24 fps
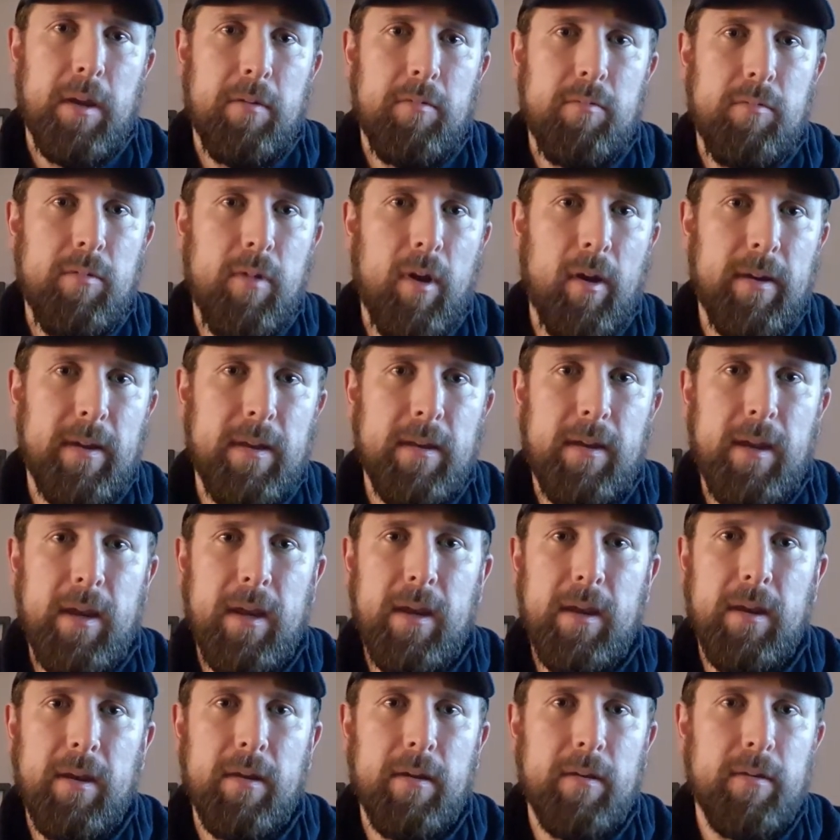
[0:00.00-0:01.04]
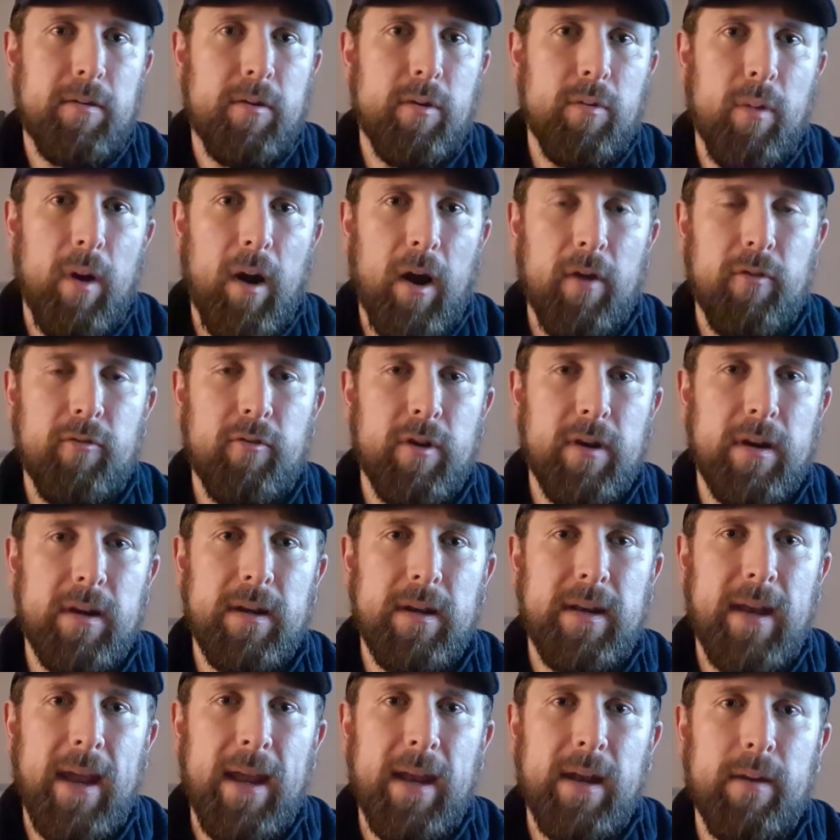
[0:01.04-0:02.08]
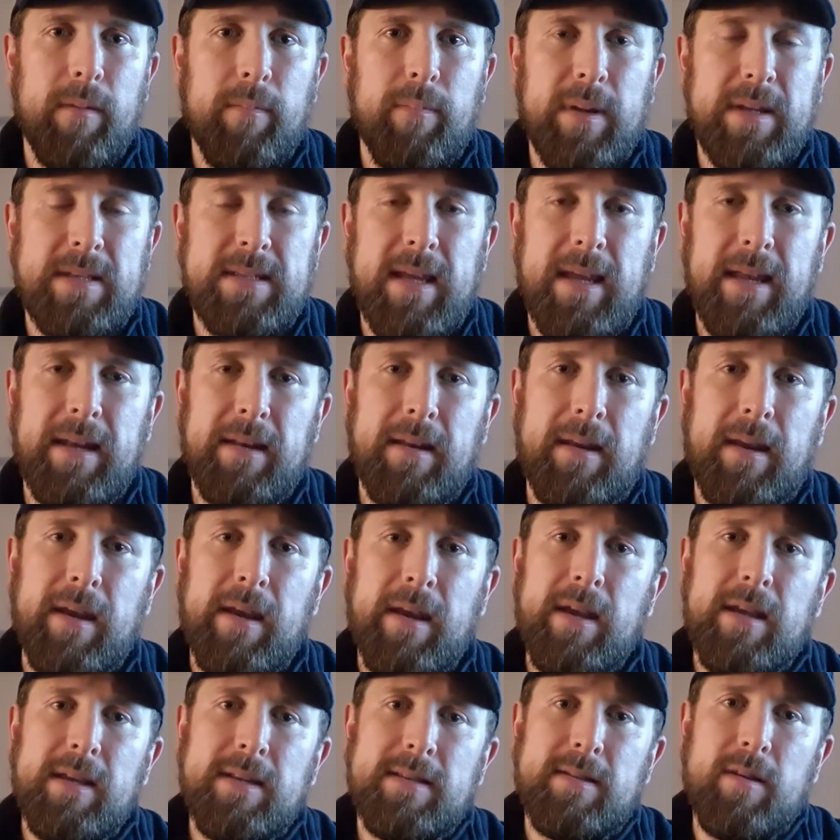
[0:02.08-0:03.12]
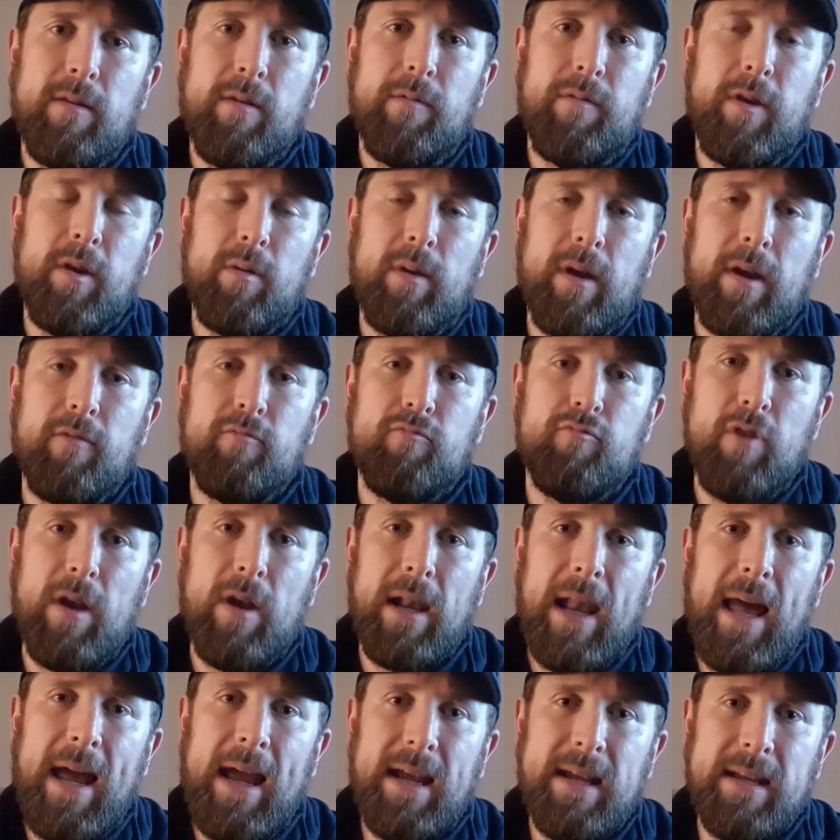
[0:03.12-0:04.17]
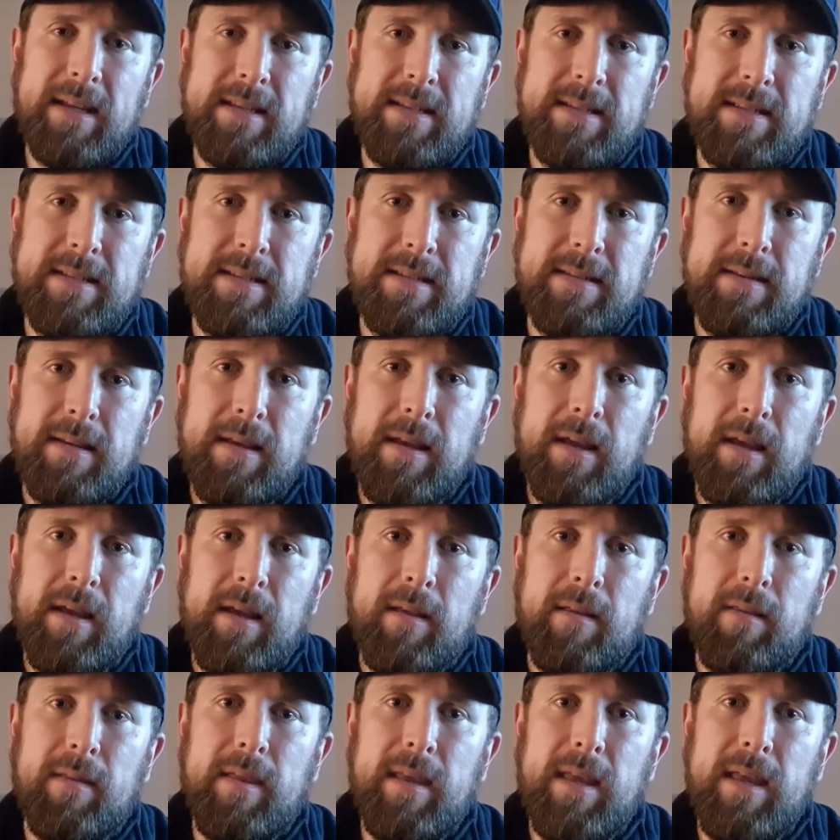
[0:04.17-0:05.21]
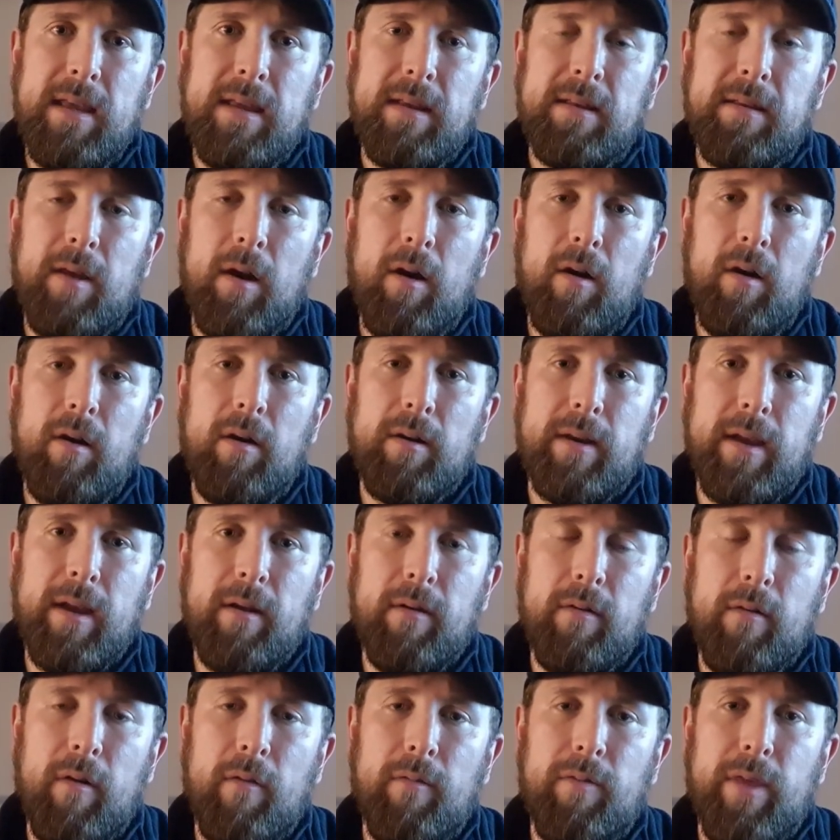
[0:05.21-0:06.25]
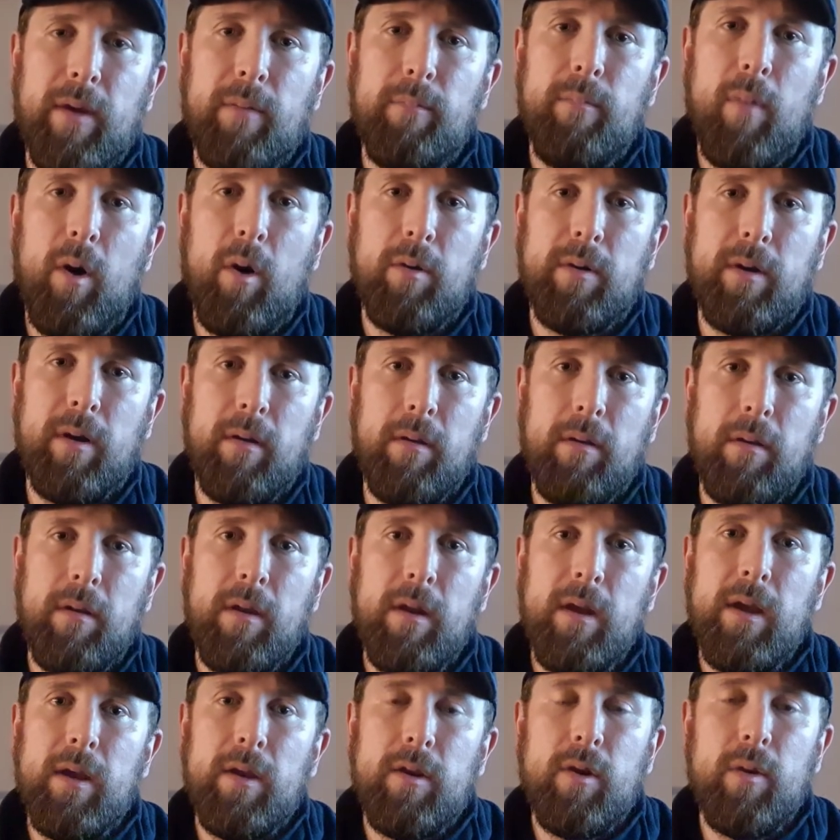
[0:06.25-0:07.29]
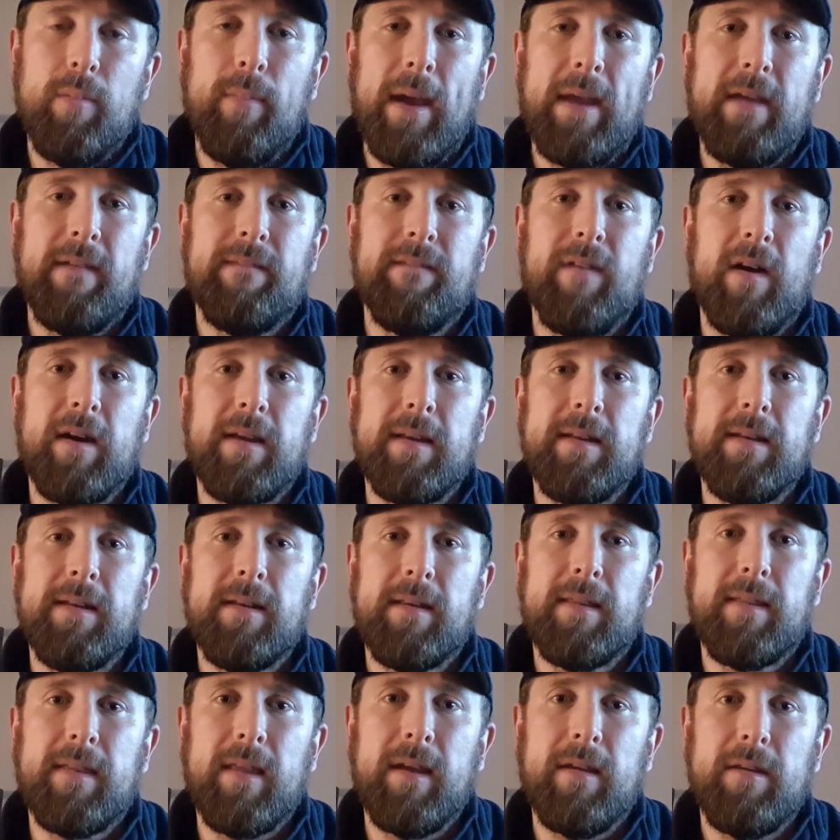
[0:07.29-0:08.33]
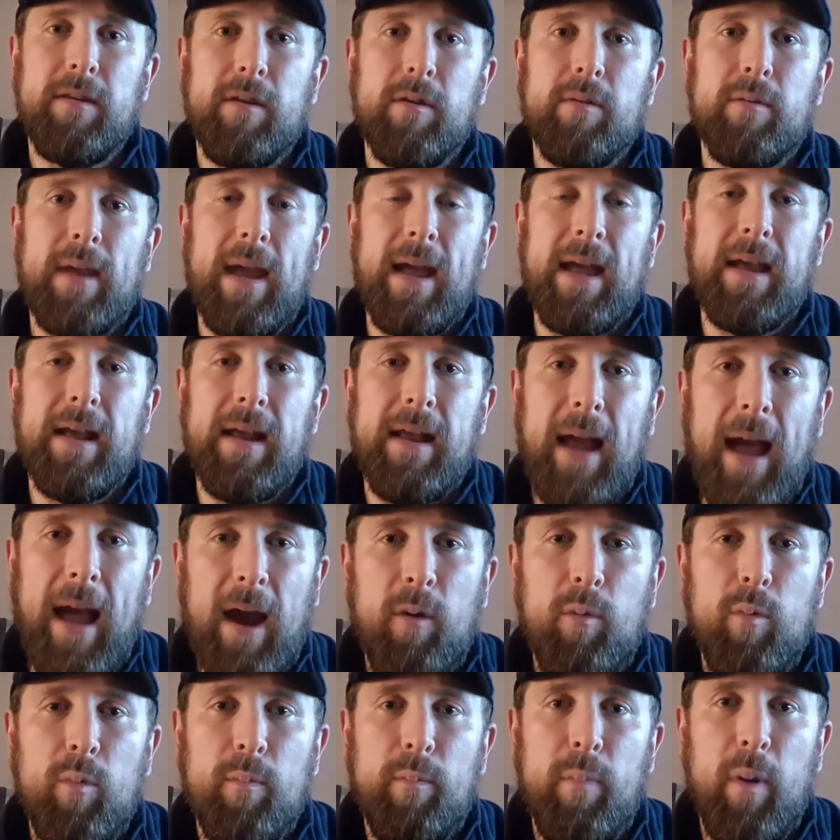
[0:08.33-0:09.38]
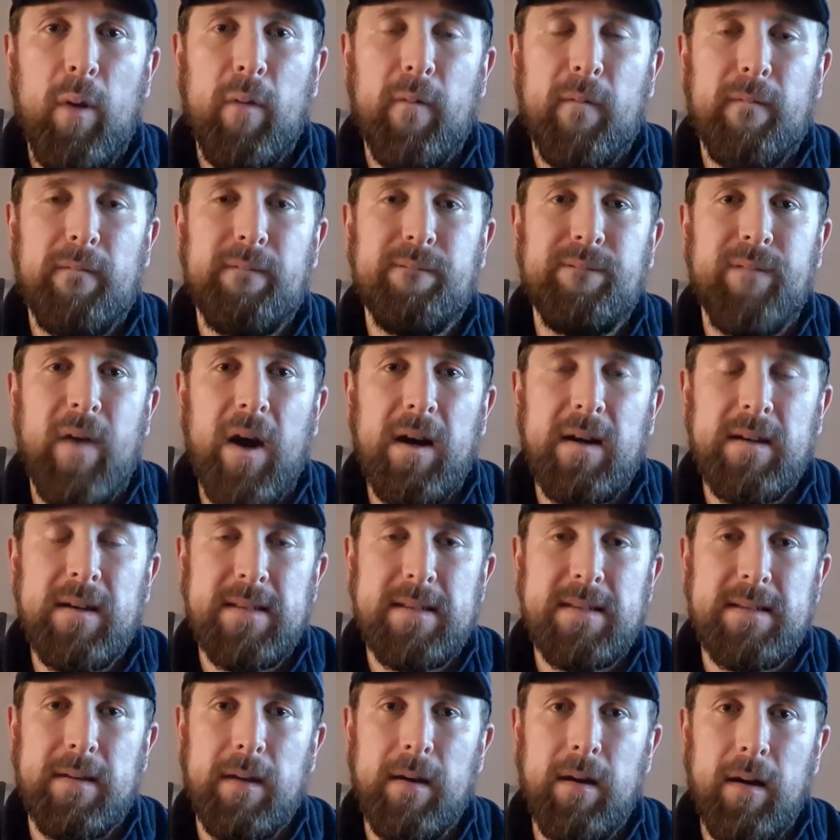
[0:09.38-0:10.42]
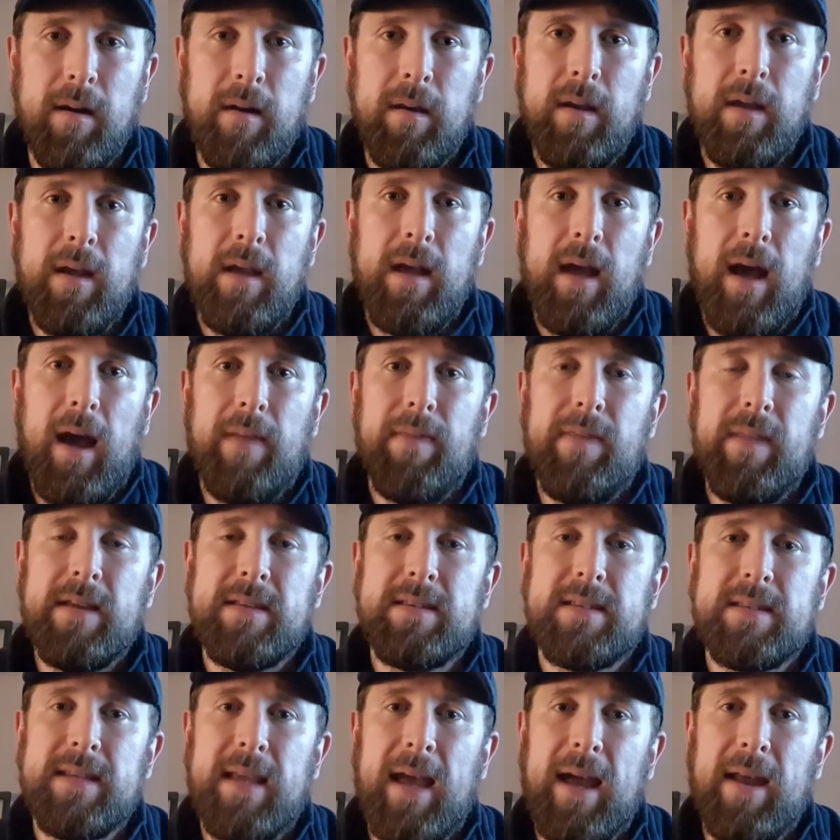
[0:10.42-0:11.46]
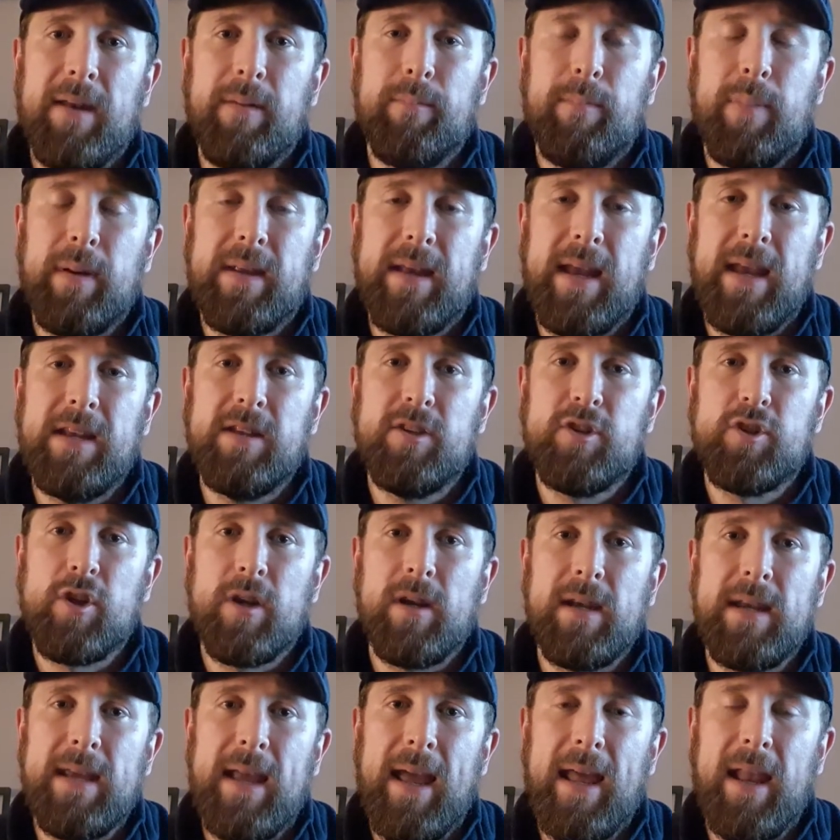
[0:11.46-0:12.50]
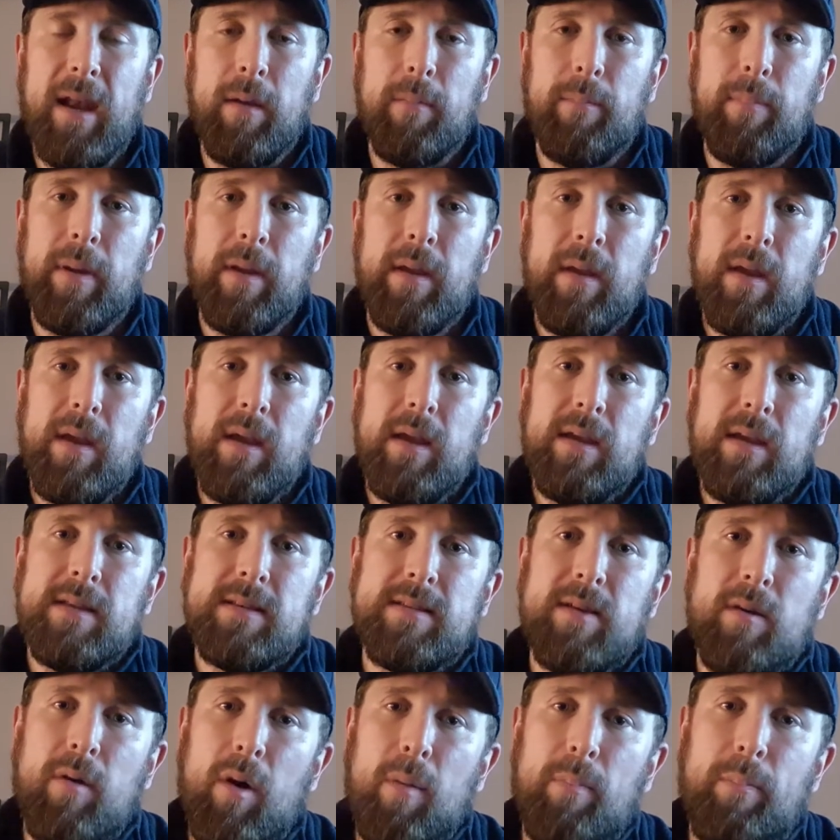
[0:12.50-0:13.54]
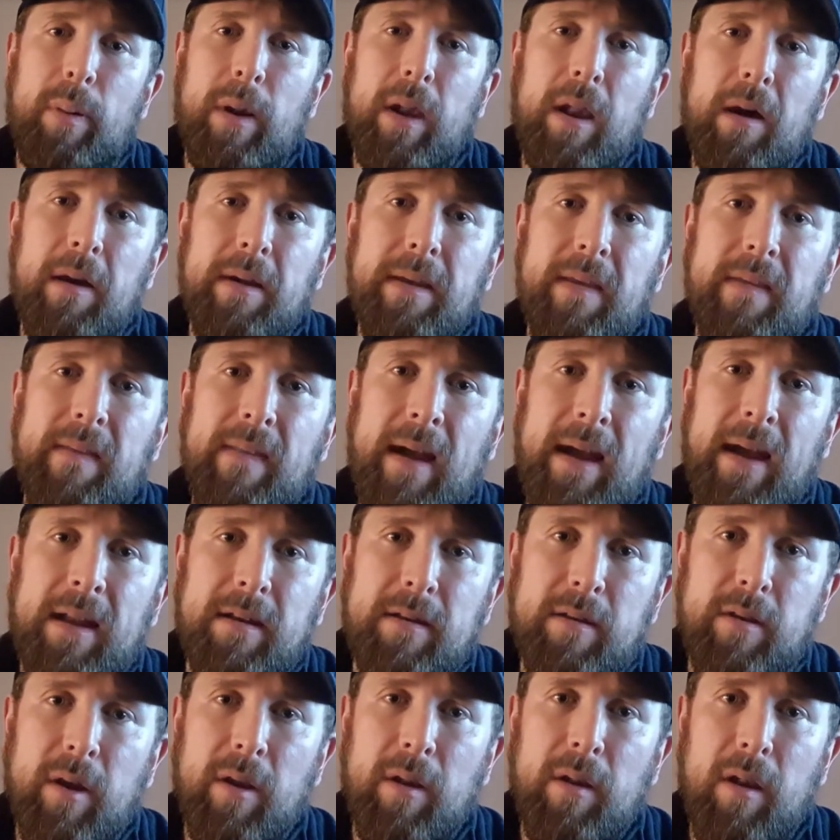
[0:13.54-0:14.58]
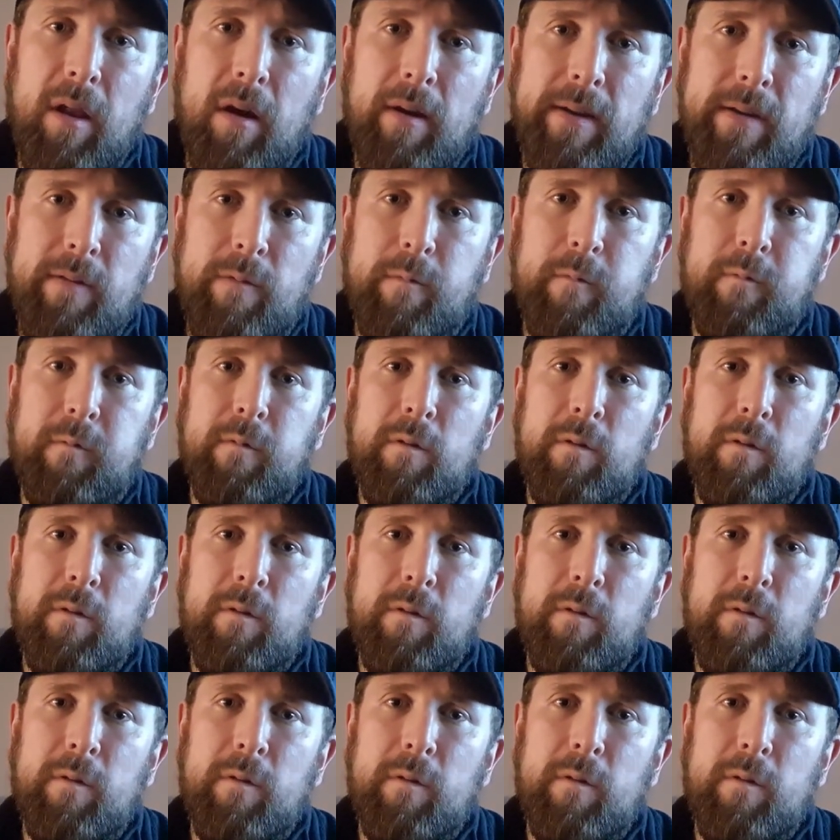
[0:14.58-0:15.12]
ninety to one hundred ten percent? So if you can relax the target of the model, you may find that you get output faster, and this can potentially help. So applying that to life,